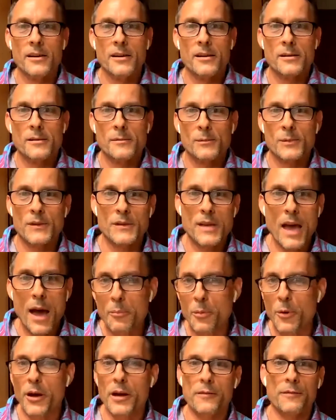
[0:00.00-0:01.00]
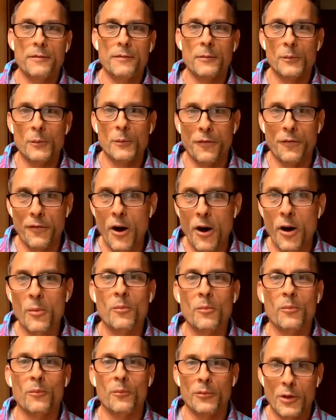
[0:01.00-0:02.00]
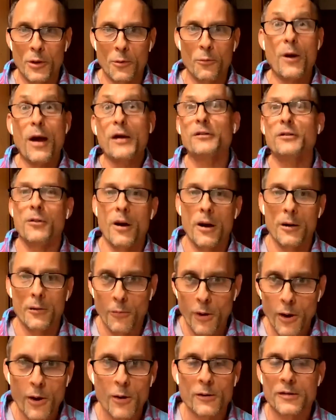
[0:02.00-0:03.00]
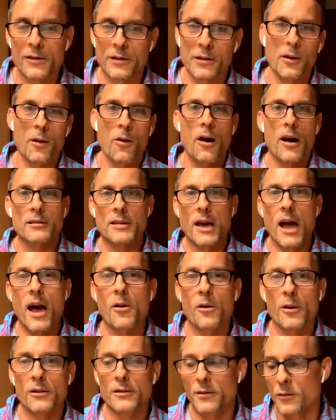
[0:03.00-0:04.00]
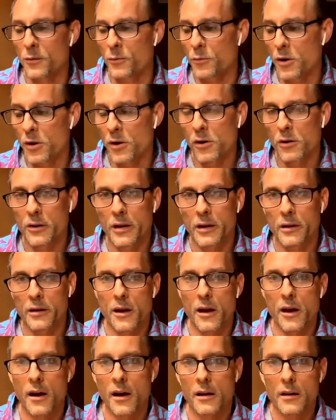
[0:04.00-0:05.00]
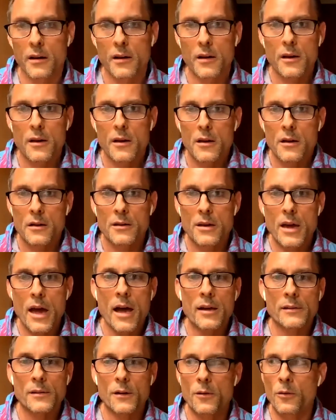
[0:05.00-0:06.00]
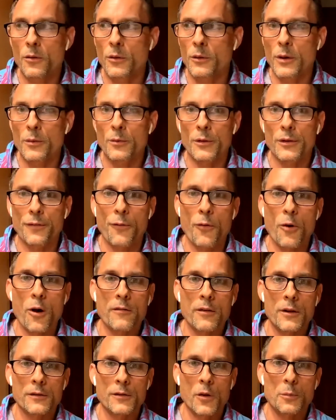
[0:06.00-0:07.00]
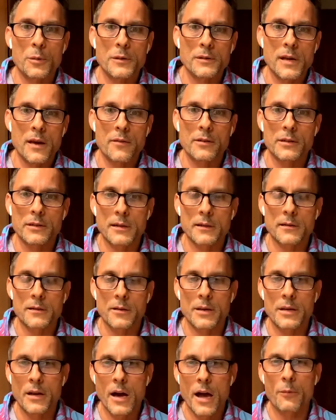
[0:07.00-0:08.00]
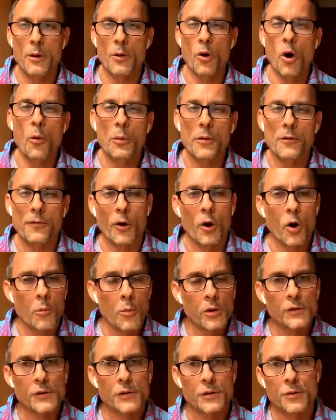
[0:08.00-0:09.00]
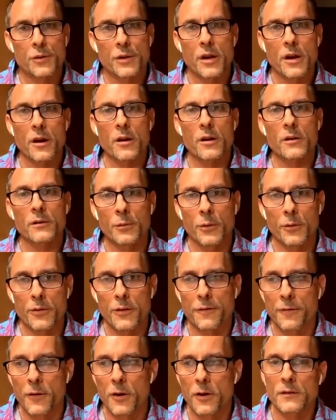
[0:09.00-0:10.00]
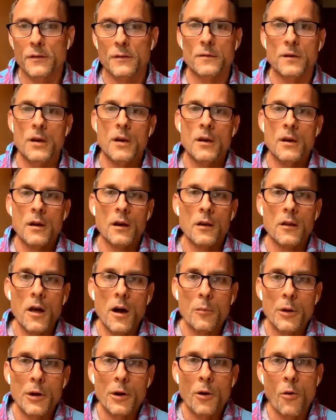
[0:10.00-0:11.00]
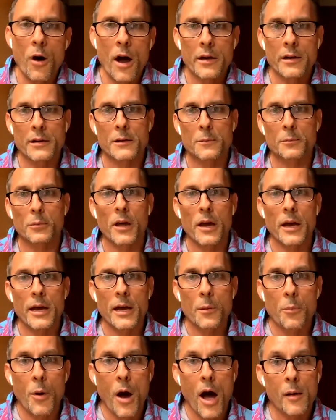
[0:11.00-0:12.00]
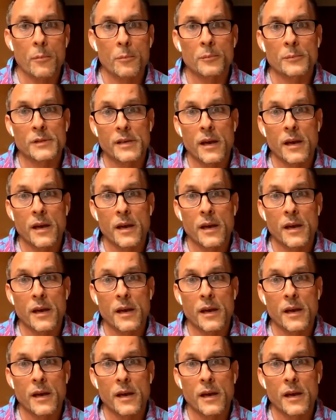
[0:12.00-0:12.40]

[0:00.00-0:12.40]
separate from the Restaurant Rows and Aloha Towers of the world. And yeah, so it was 4 of us open 1739. We were open for almost 2 years. We were the first club in Hawaii to play hip hop 7